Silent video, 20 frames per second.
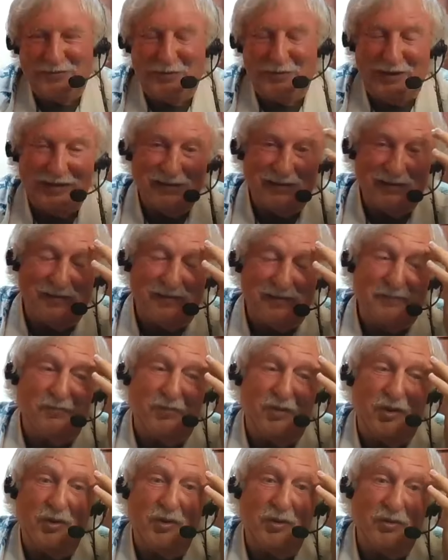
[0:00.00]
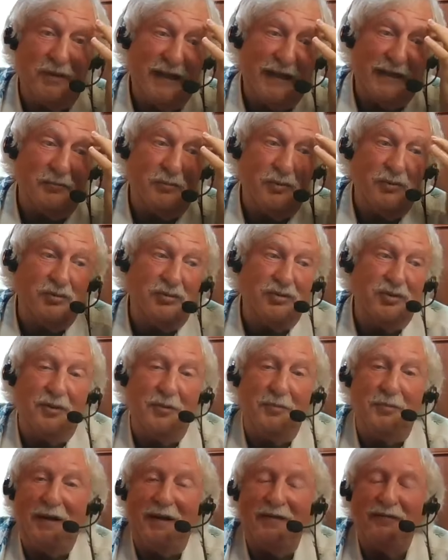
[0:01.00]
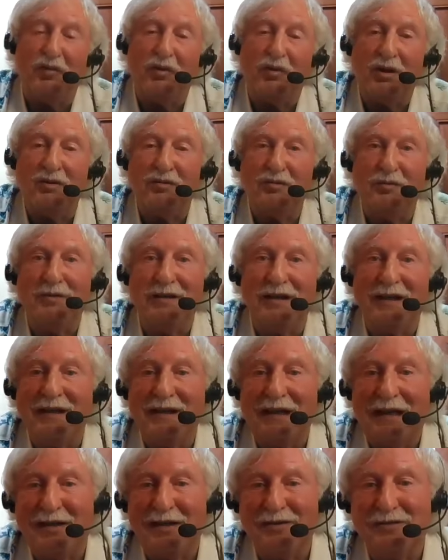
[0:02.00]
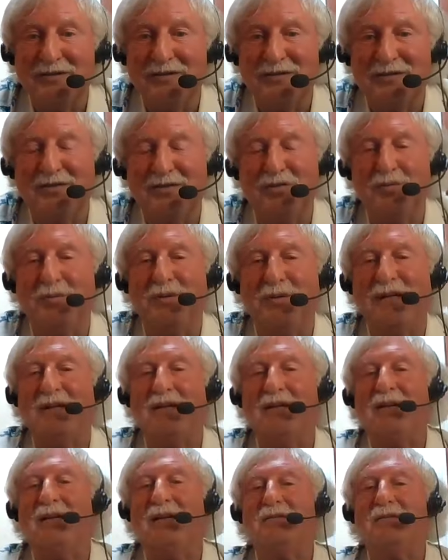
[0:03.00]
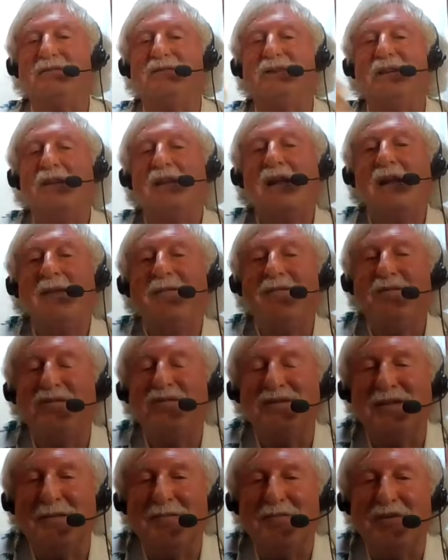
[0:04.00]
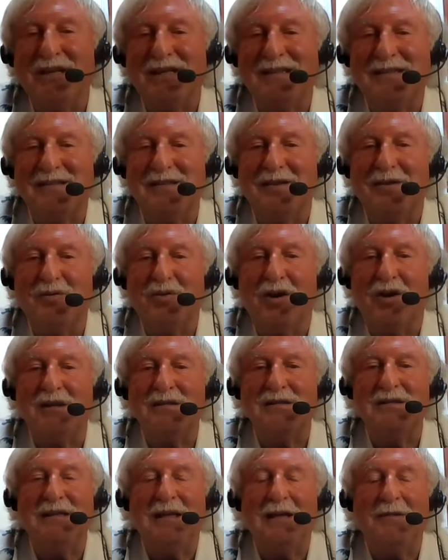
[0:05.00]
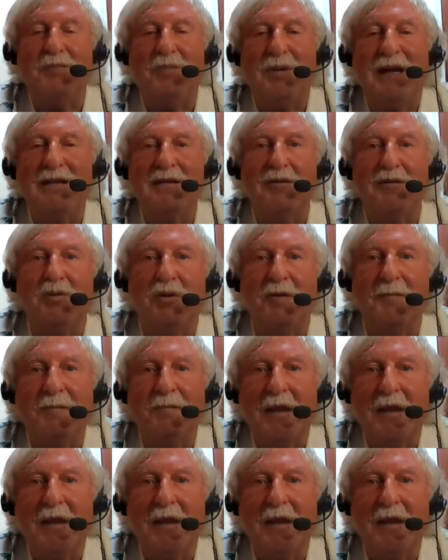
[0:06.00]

because who's going to pay $400 million to $2 billion for something that's low cost and not patentable?